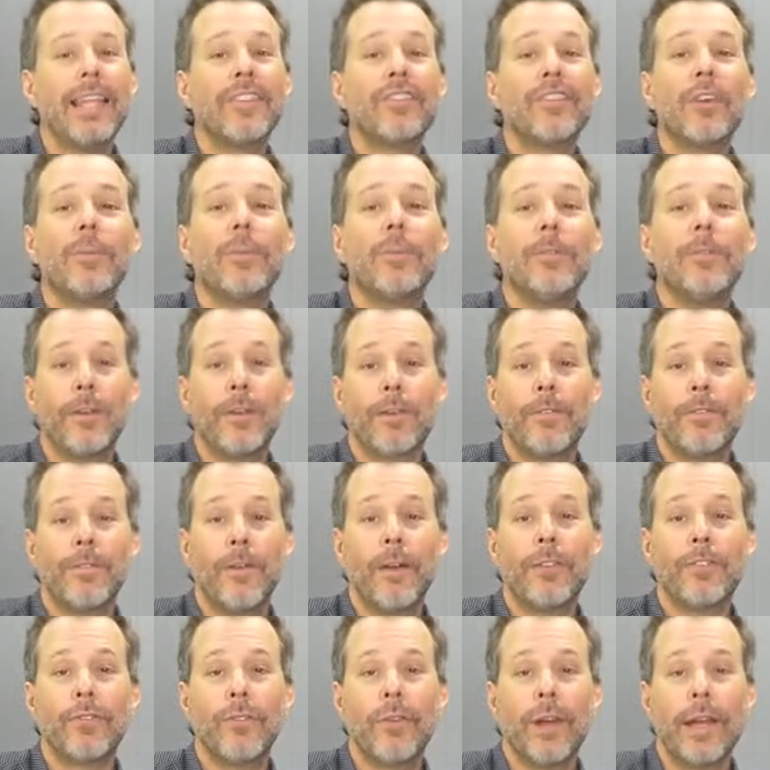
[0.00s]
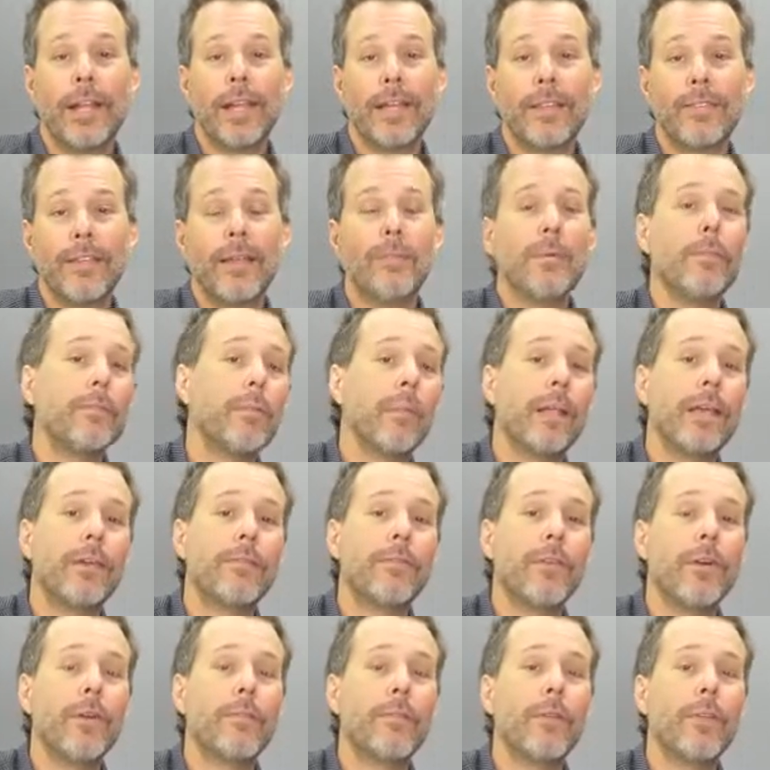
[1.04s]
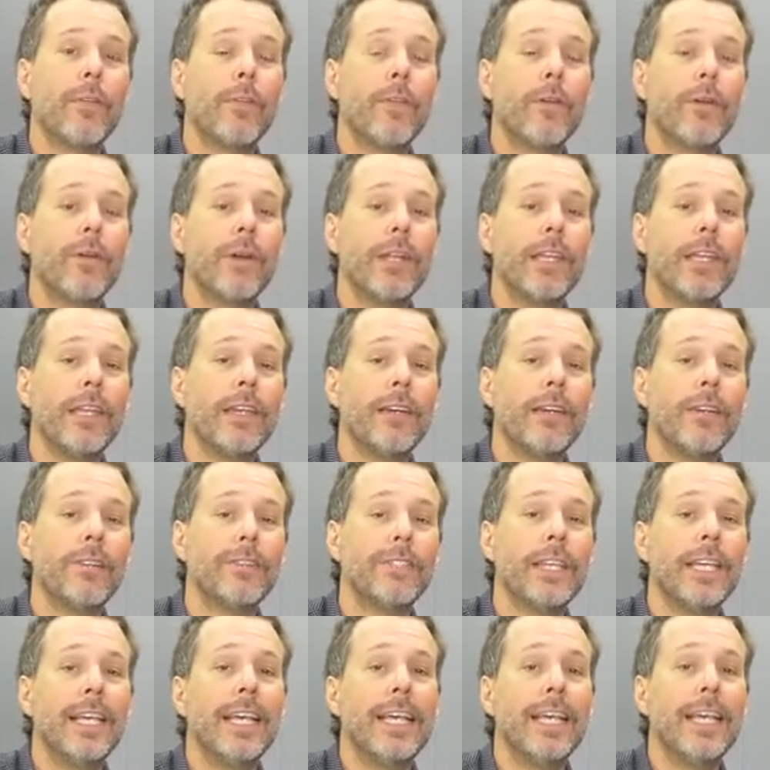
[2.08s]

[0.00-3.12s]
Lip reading: it's going to be frustrating, because I've been playing for over 30 years